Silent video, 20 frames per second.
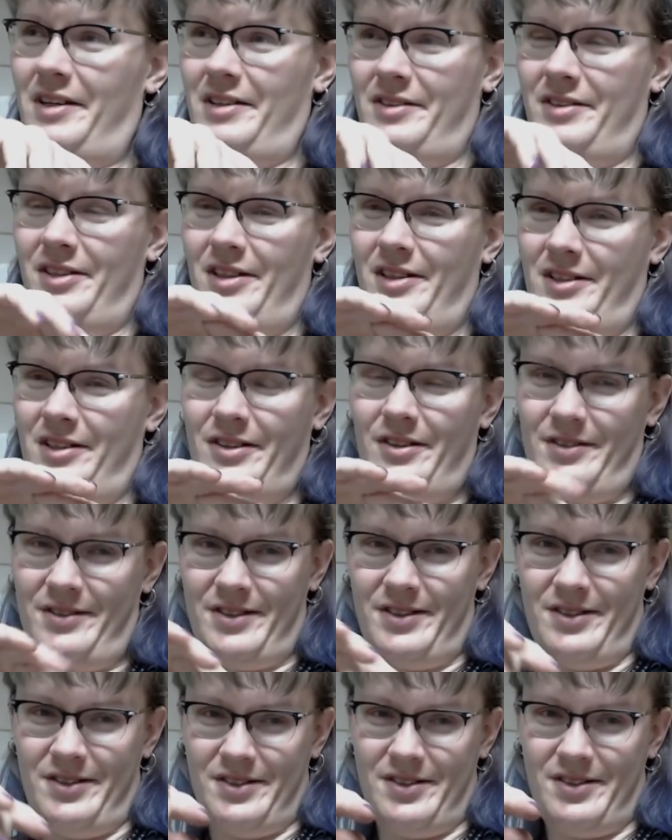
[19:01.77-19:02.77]

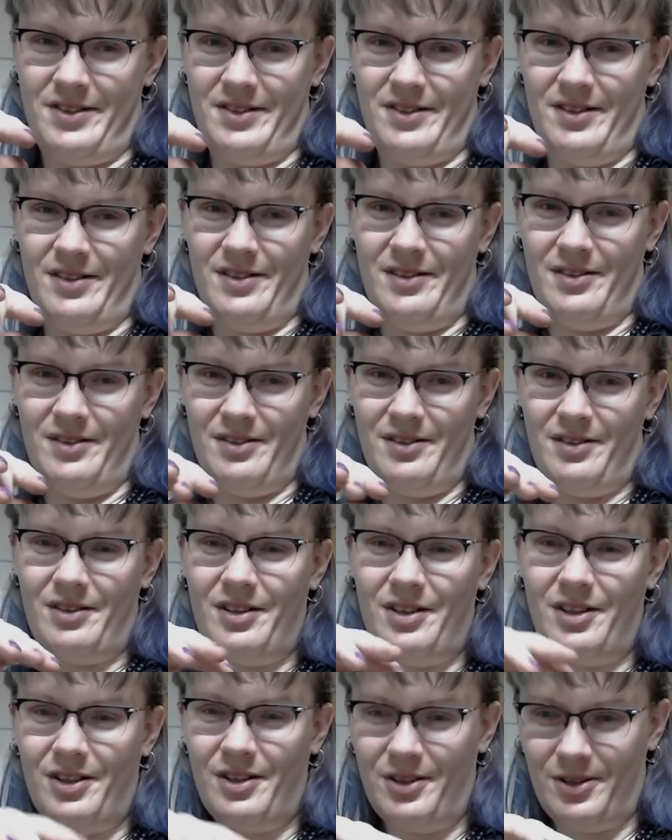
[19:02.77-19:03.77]
causes
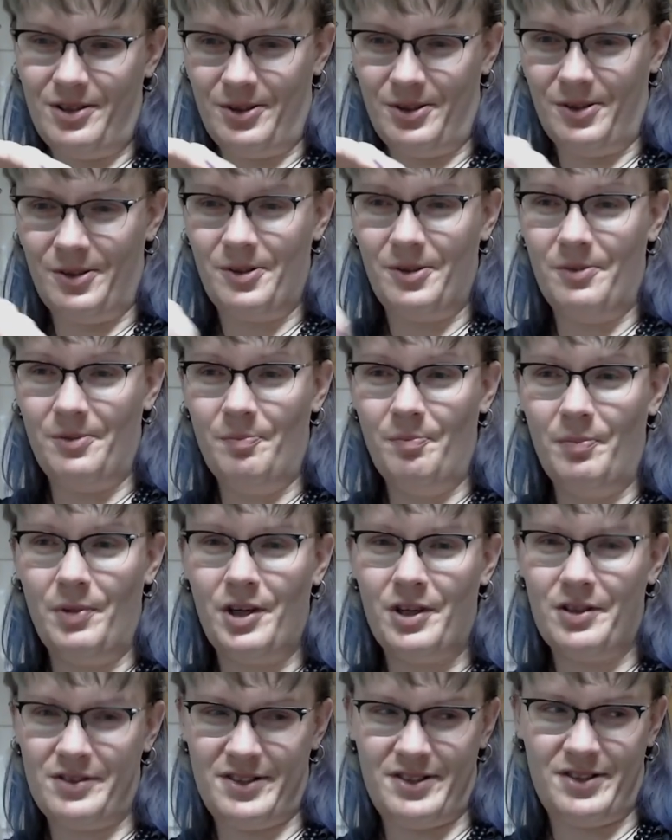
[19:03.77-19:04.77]
more
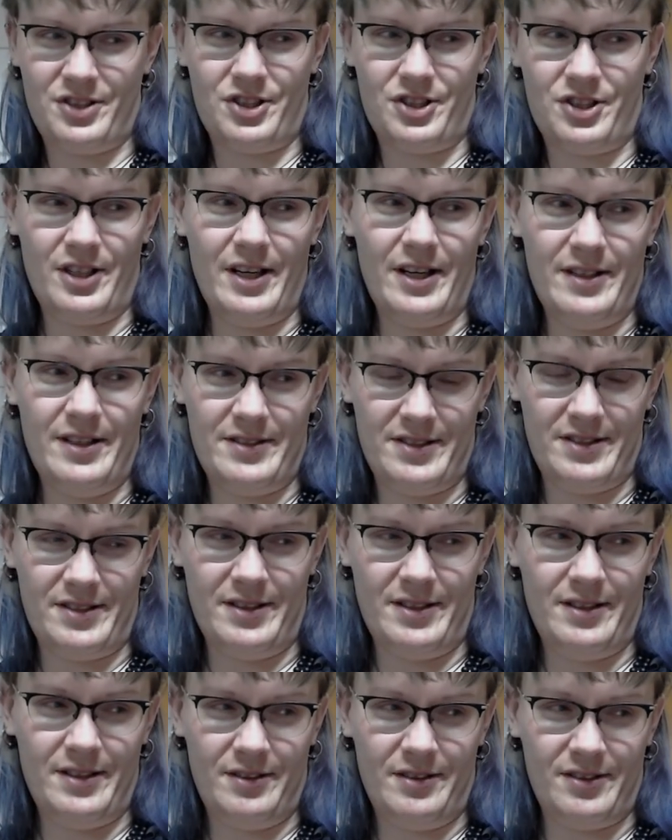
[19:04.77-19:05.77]
stress, and
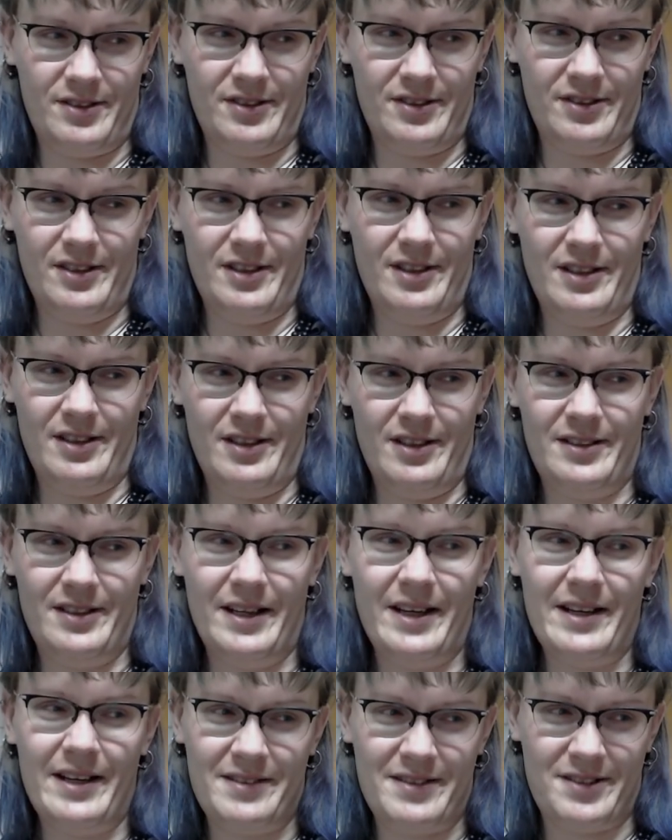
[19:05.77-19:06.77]
that
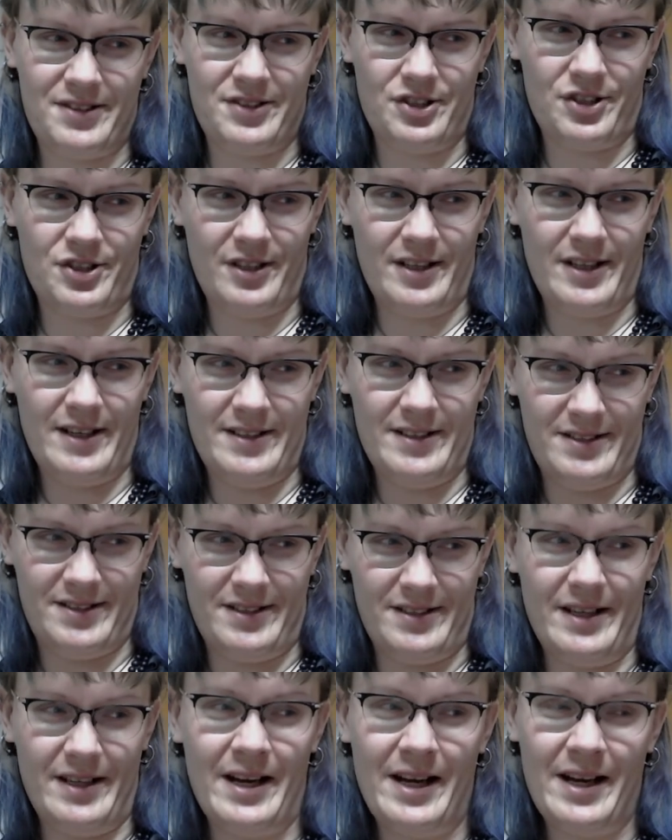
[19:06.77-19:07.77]
stress
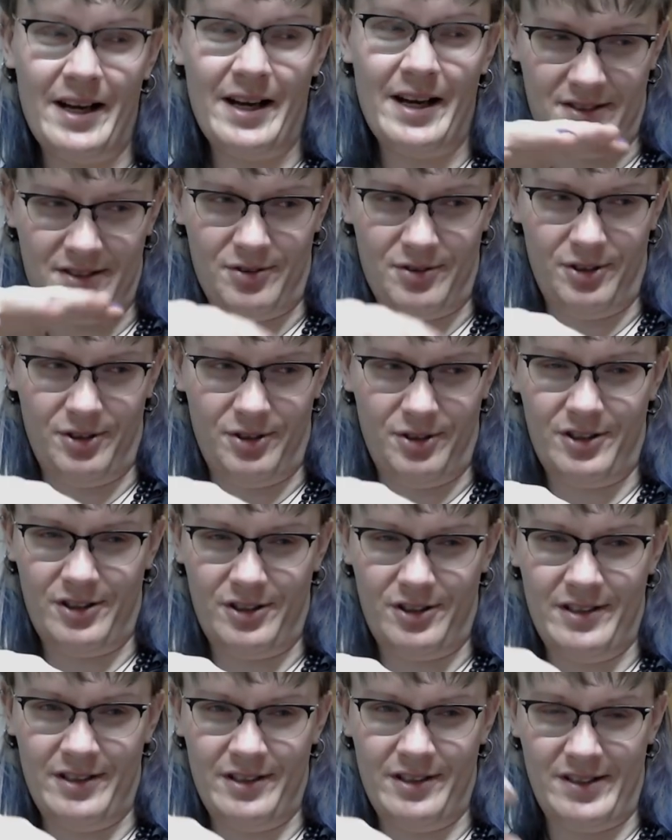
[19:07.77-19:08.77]
adds to your
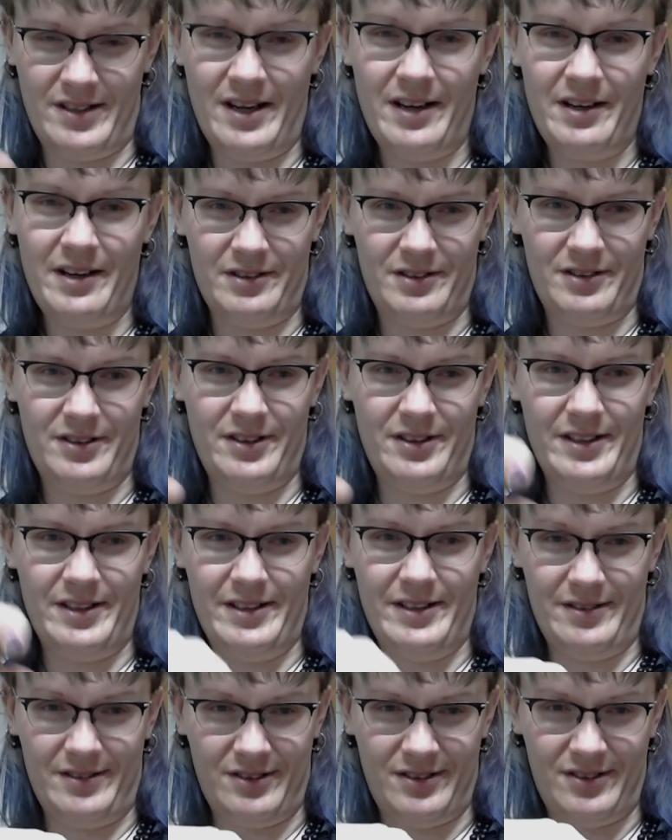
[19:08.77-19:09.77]
anxiety, and
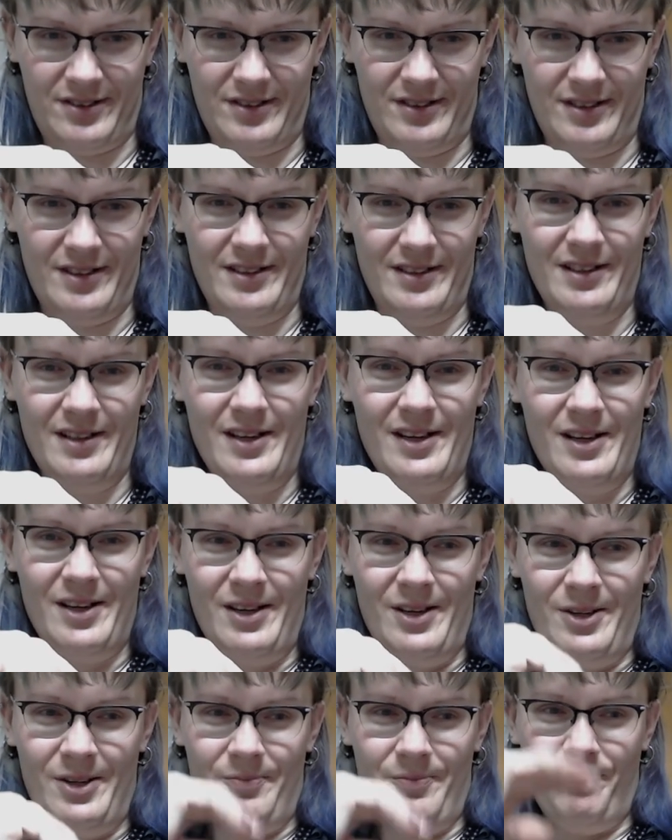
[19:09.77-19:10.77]

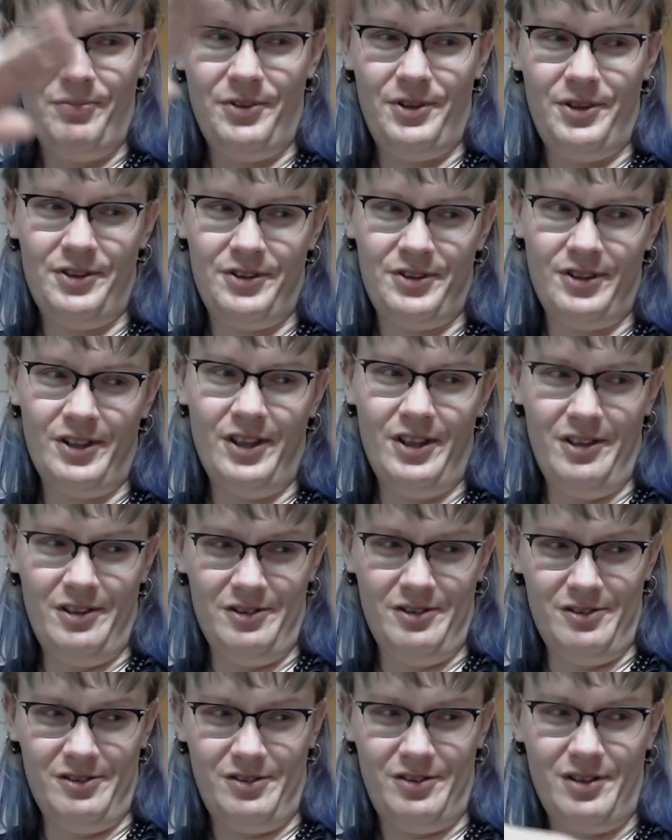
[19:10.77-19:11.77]
it all
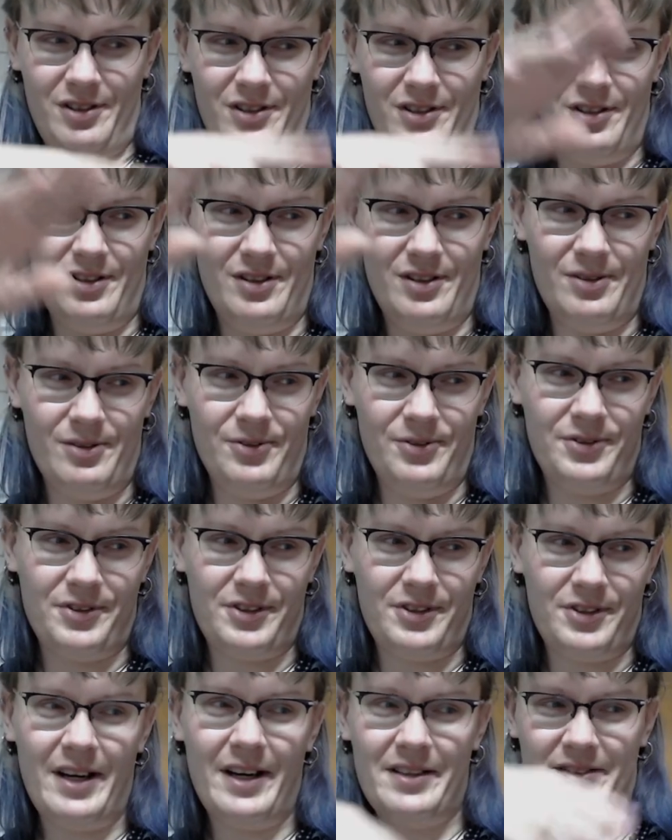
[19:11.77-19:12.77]

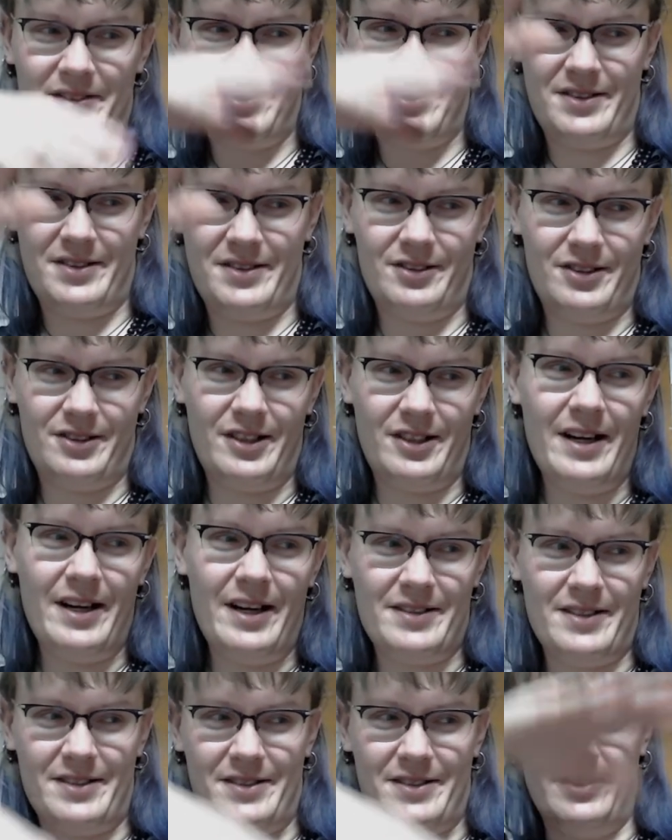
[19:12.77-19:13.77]
rises and rises and
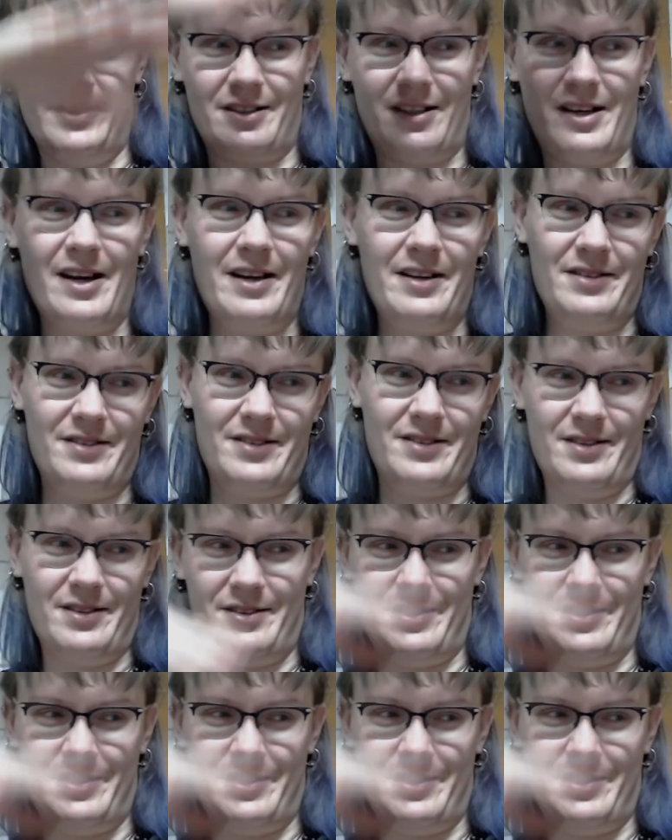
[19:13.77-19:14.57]
rises.